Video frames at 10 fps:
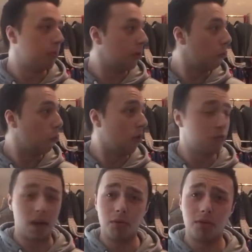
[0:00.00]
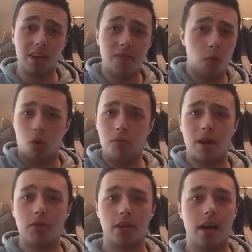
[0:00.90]
But 1 round, even 1
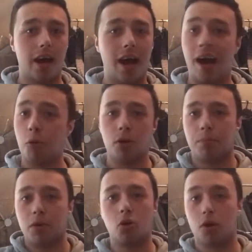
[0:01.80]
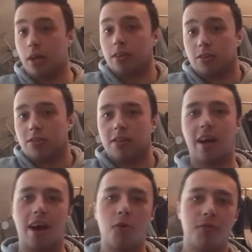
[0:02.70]
round of that, I would have been gone at this
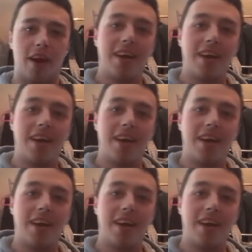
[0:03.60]
how fit I